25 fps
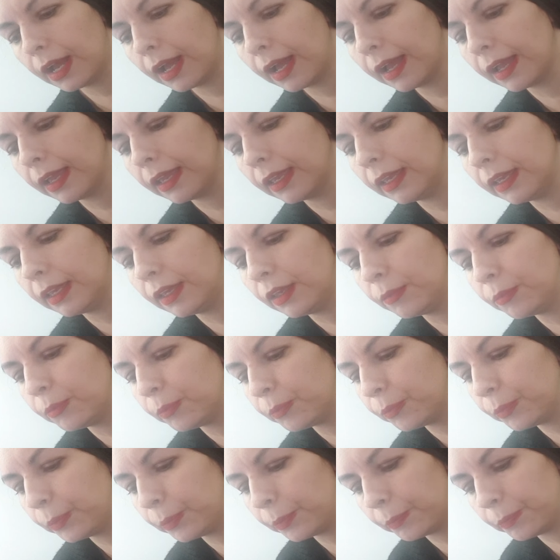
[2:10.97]
I
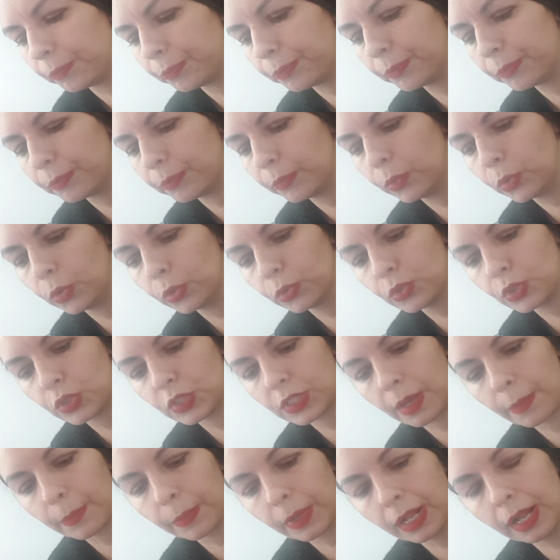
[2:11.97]
bought
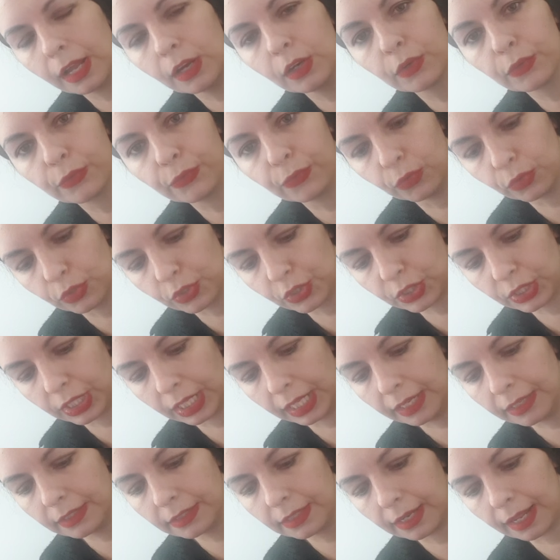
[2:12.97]
some colorful
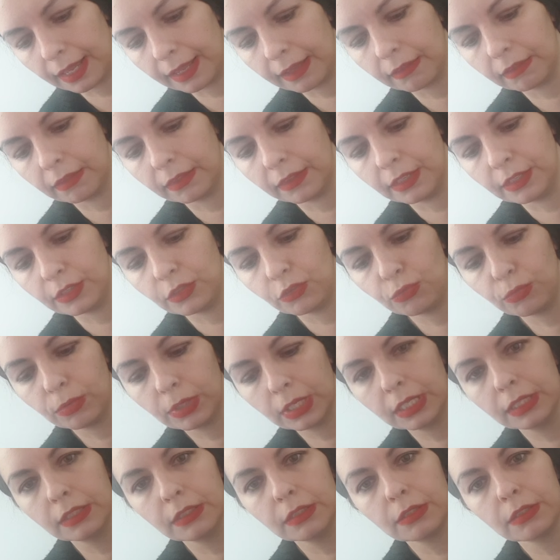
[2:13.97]
sticks like these
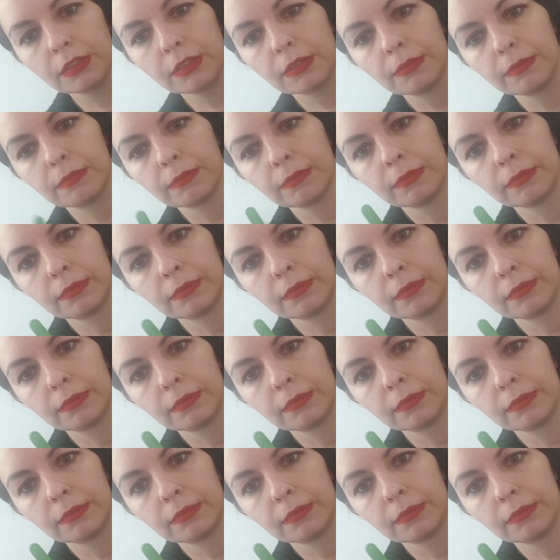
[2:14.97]
ones.